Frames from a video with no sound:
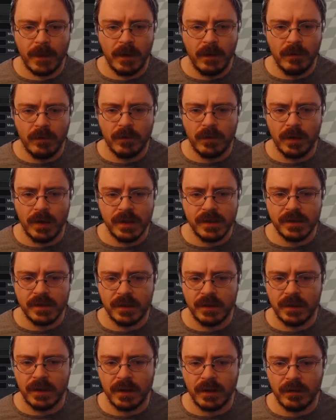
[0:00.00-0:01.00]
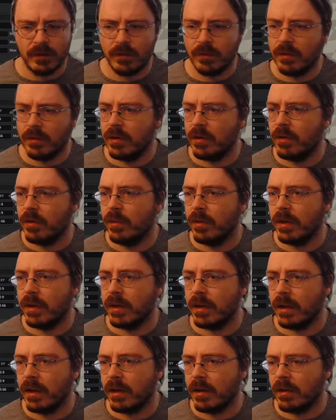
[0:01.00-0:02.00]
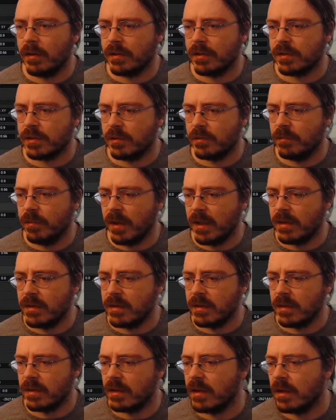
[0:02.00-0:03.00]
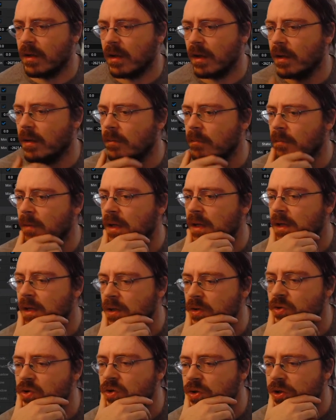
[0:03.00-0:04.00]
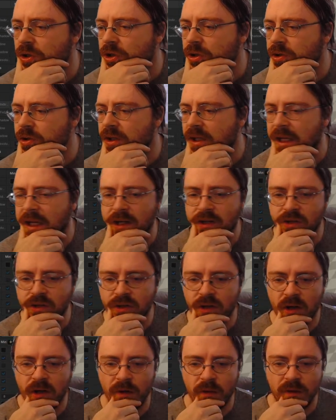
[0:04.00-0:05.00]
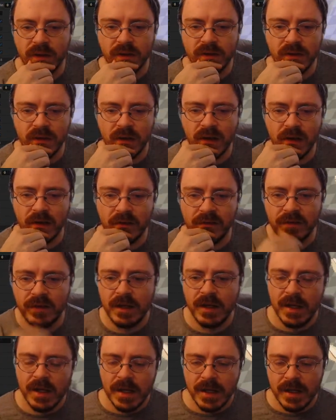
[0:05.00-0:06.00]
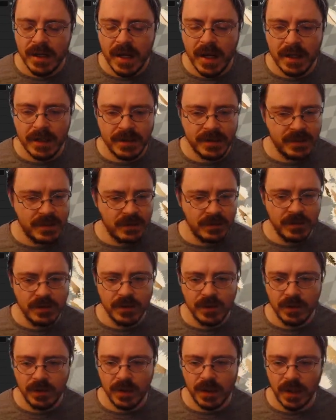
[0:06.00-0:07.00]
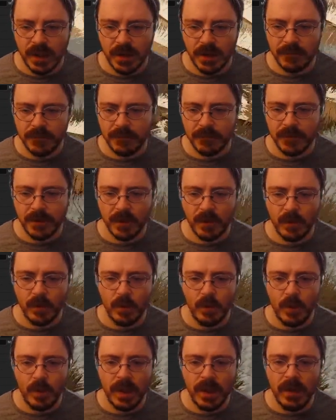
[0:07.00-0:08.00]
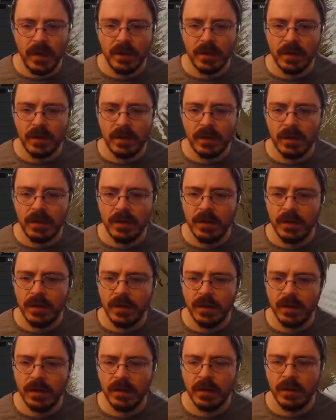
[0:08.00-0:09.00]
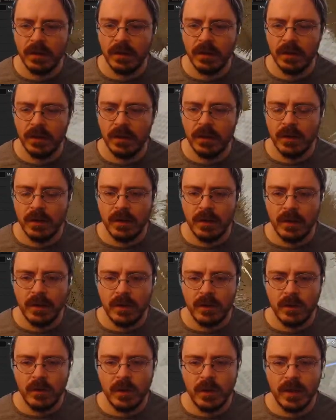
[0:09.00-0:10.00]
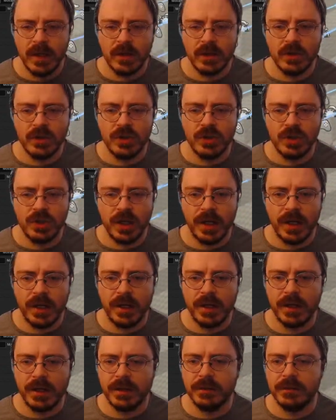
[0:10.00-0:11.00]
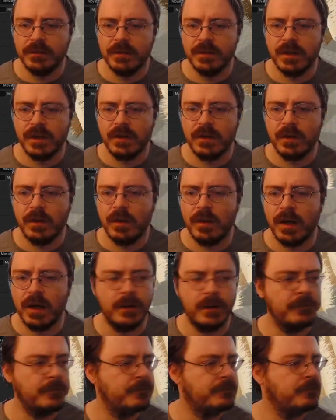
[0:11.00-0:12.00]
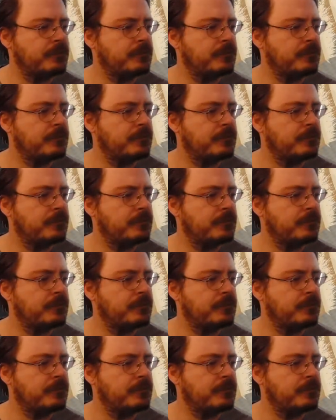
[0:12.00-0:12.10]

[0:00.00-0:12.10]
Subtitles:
erasing that real quick and also painting it again, making sure that cast shadow is off. Yeah, it's still doing that. Weird, weird shading. Don't know why.